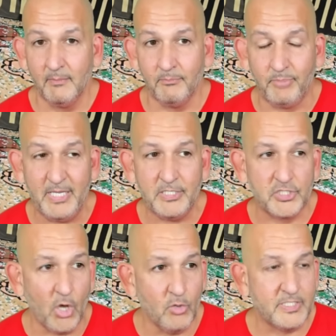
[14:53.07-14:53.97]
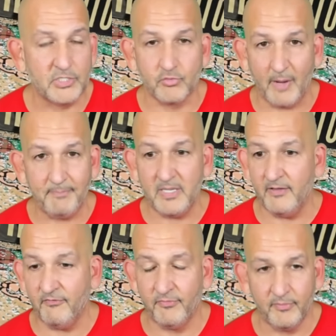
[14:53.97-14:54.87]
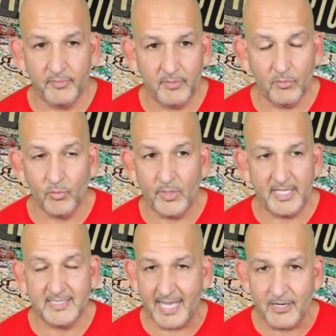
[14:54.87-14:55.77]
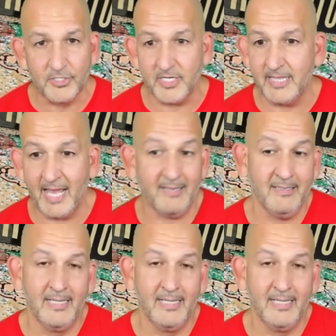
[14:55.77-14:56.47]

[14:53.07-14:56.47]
be so disruptive with his energy that